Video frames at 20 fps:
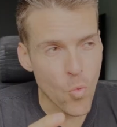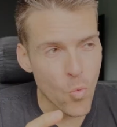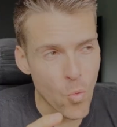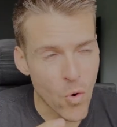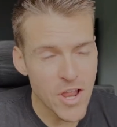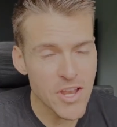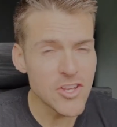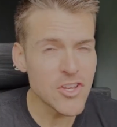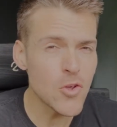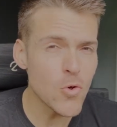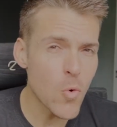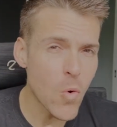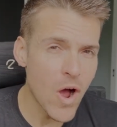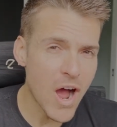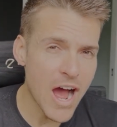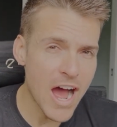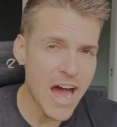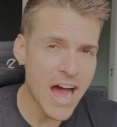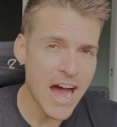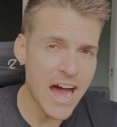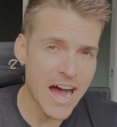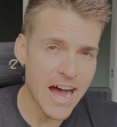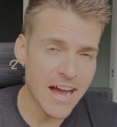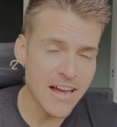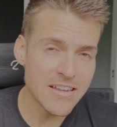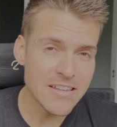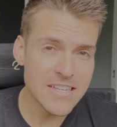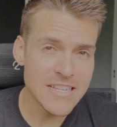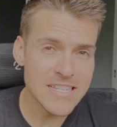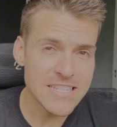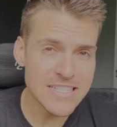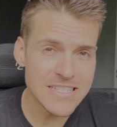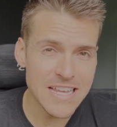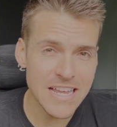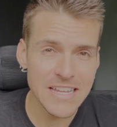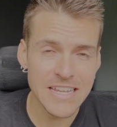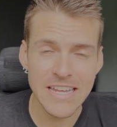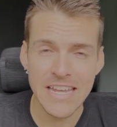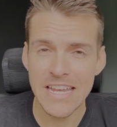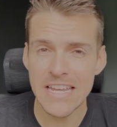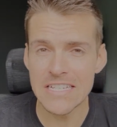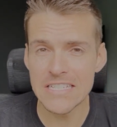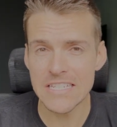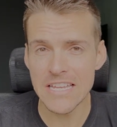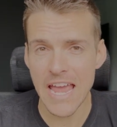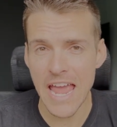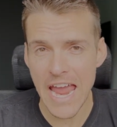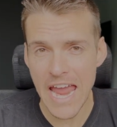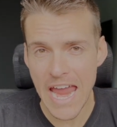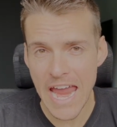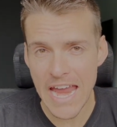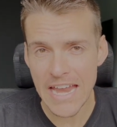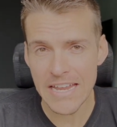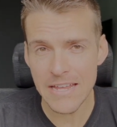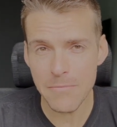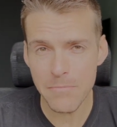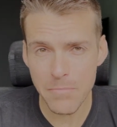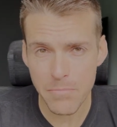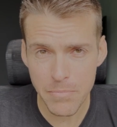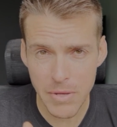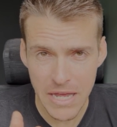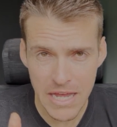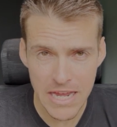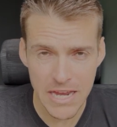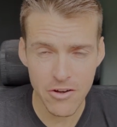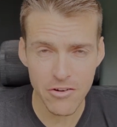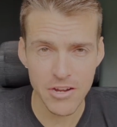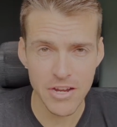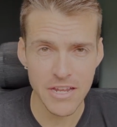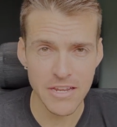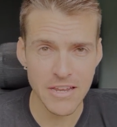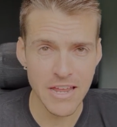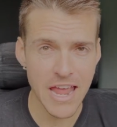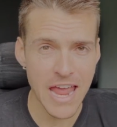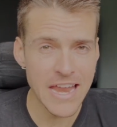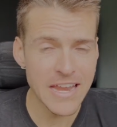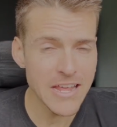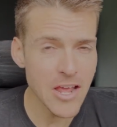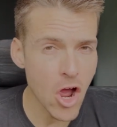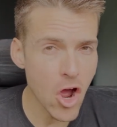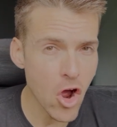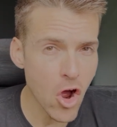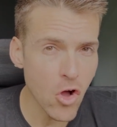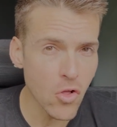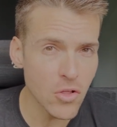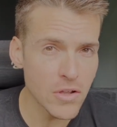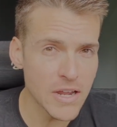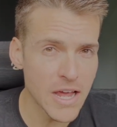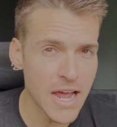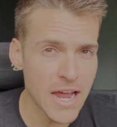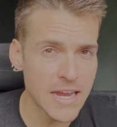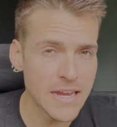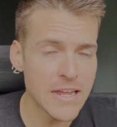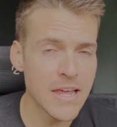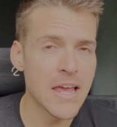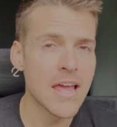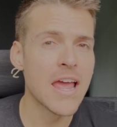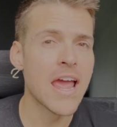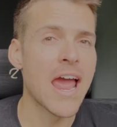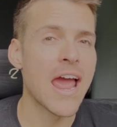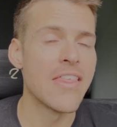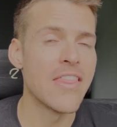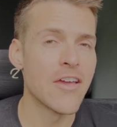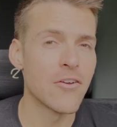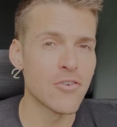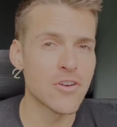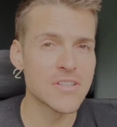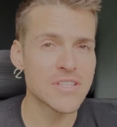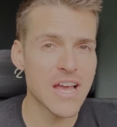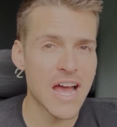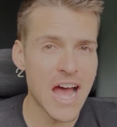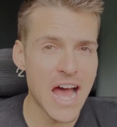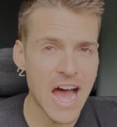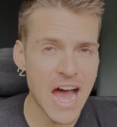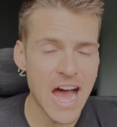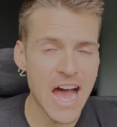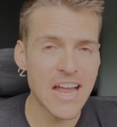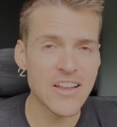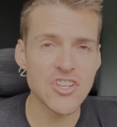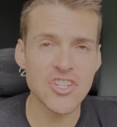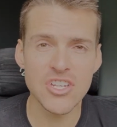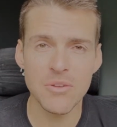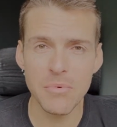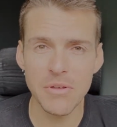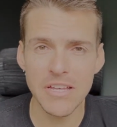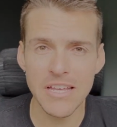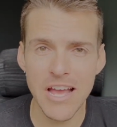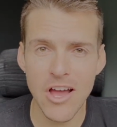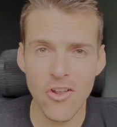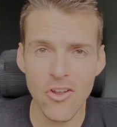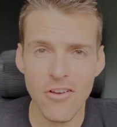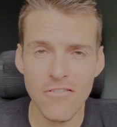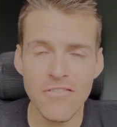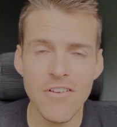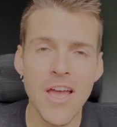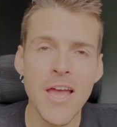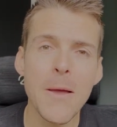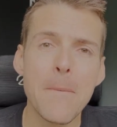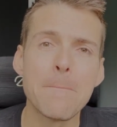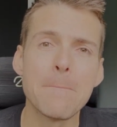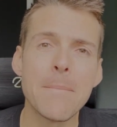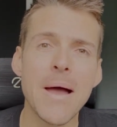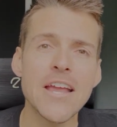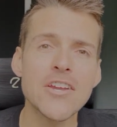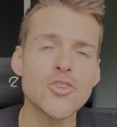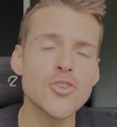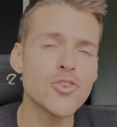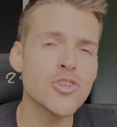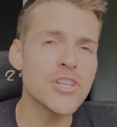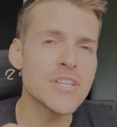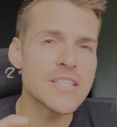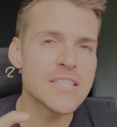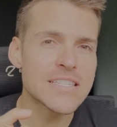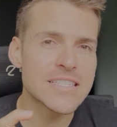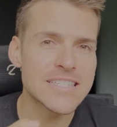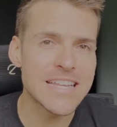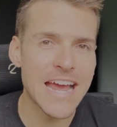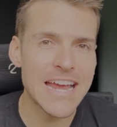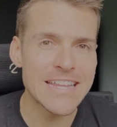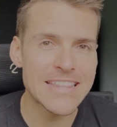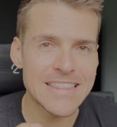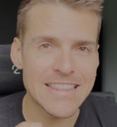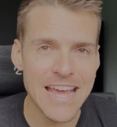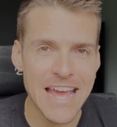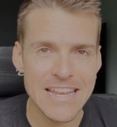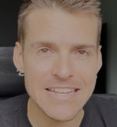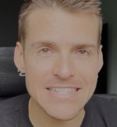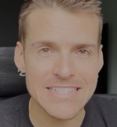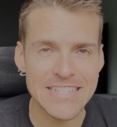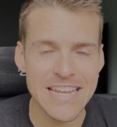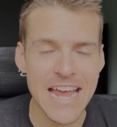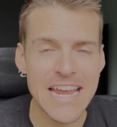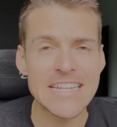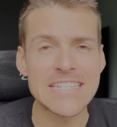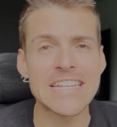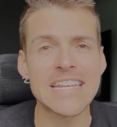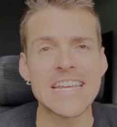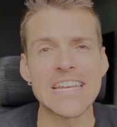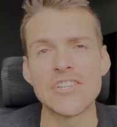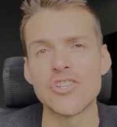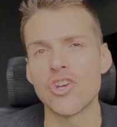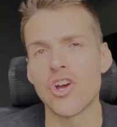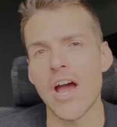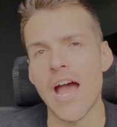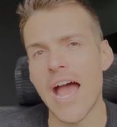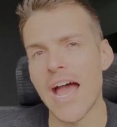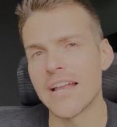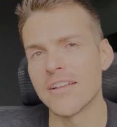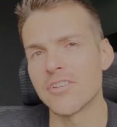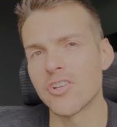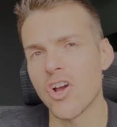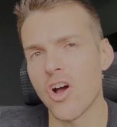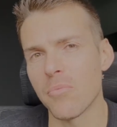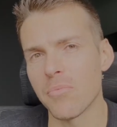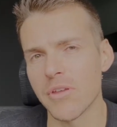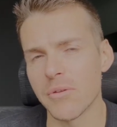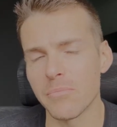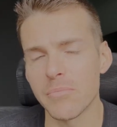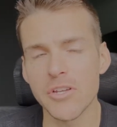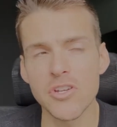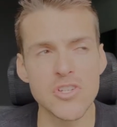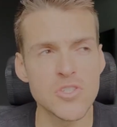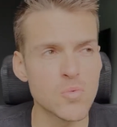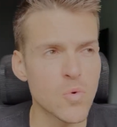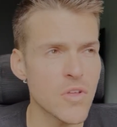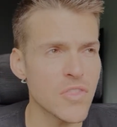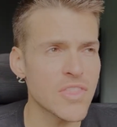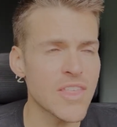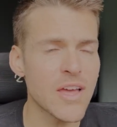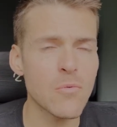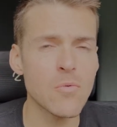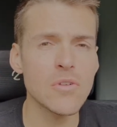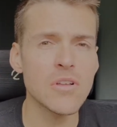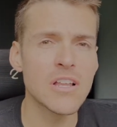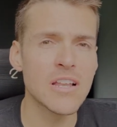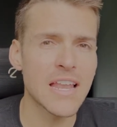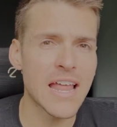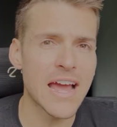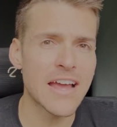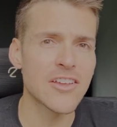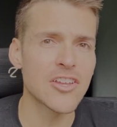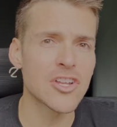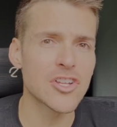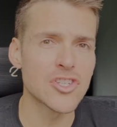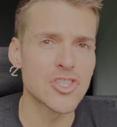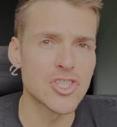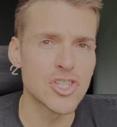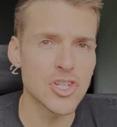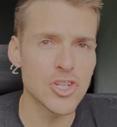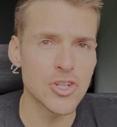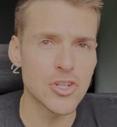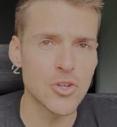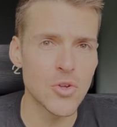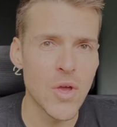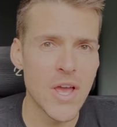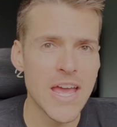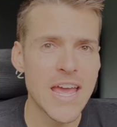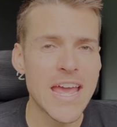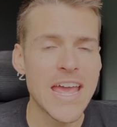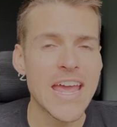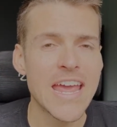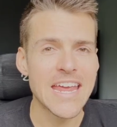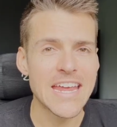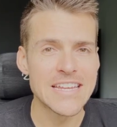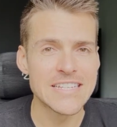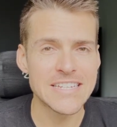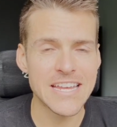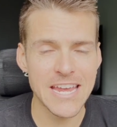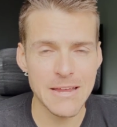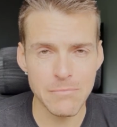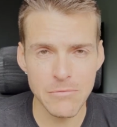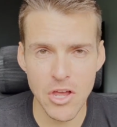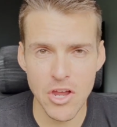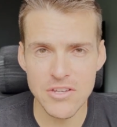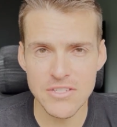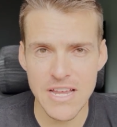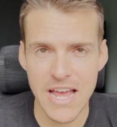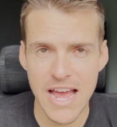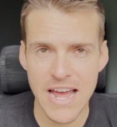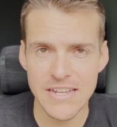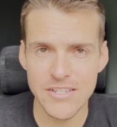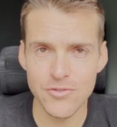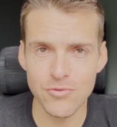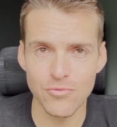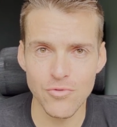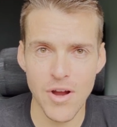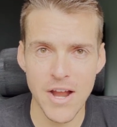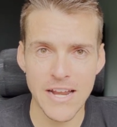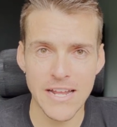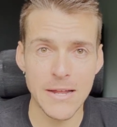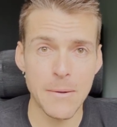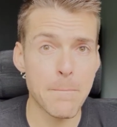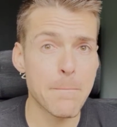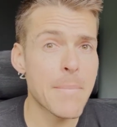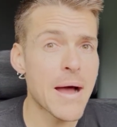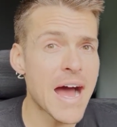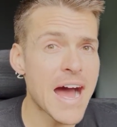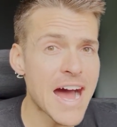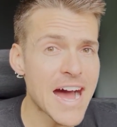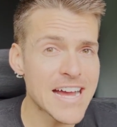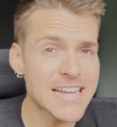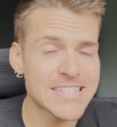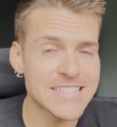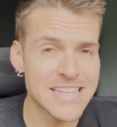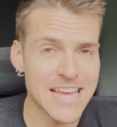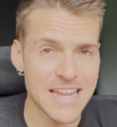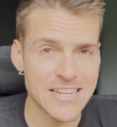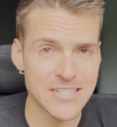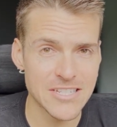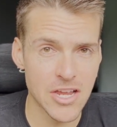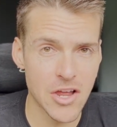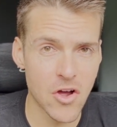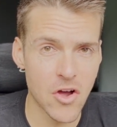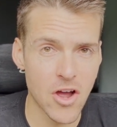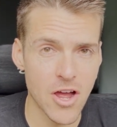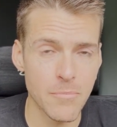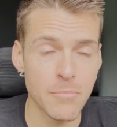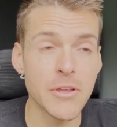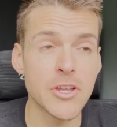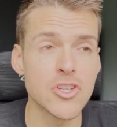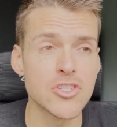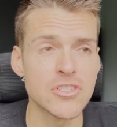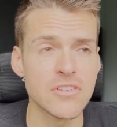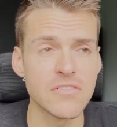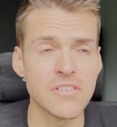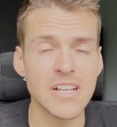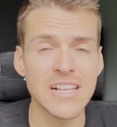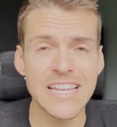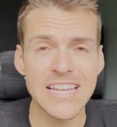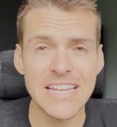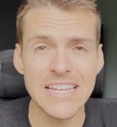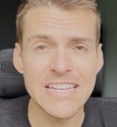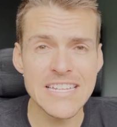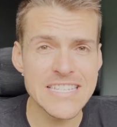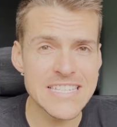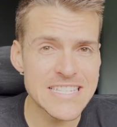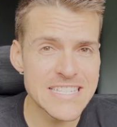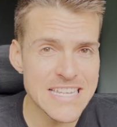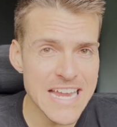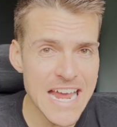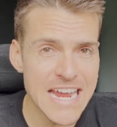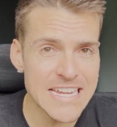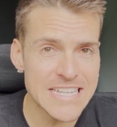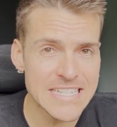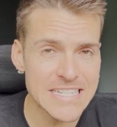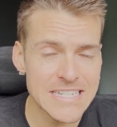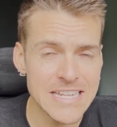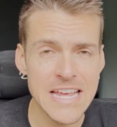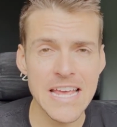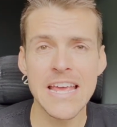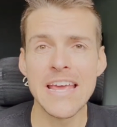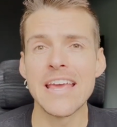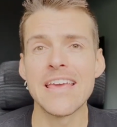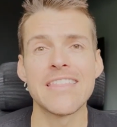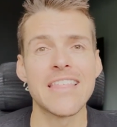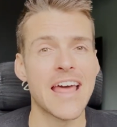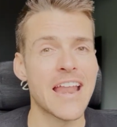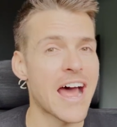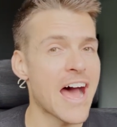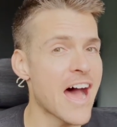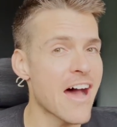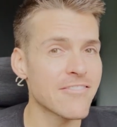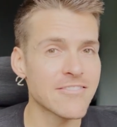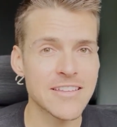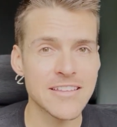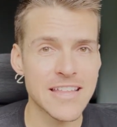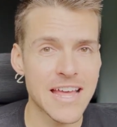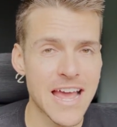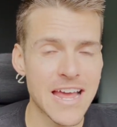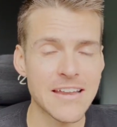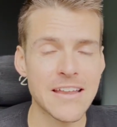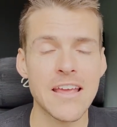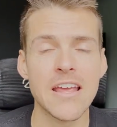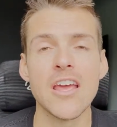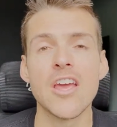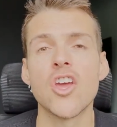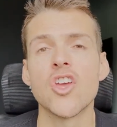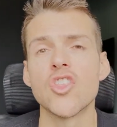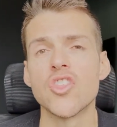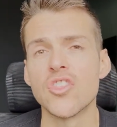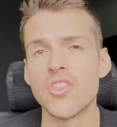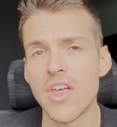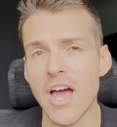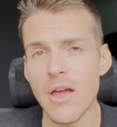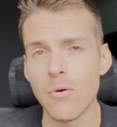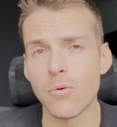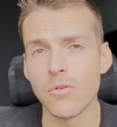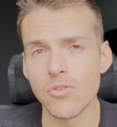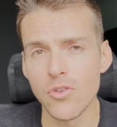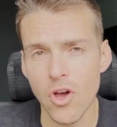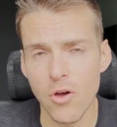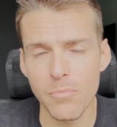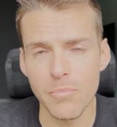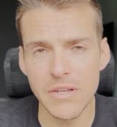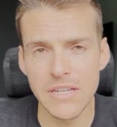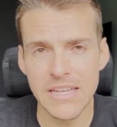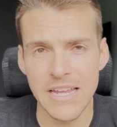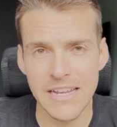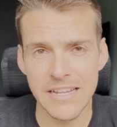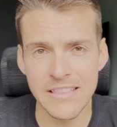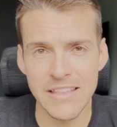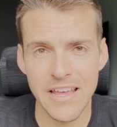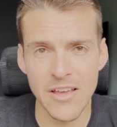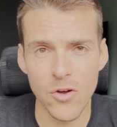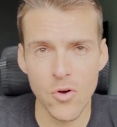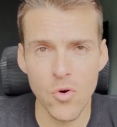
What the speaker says: When you are selling into any period, any holiday, and there is a hard shipping cutoff, make sure you state that date in your ad copy, because what that will allow you to do is keep those ads running past that time, because you've clearly stated that after that, they will not be getting their